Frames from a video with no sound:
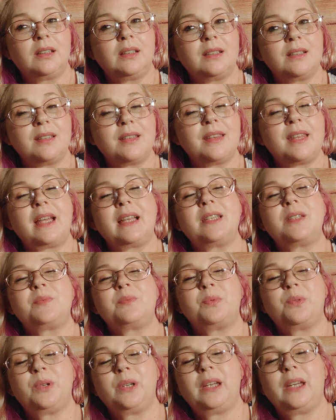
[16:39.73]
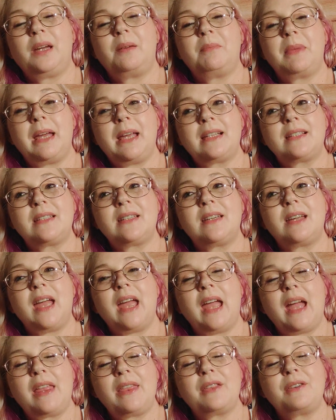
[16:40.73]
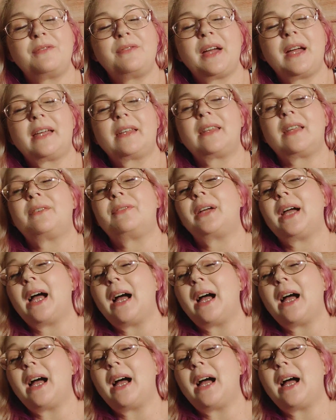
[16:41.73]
So that's pretty amazing, and the fact of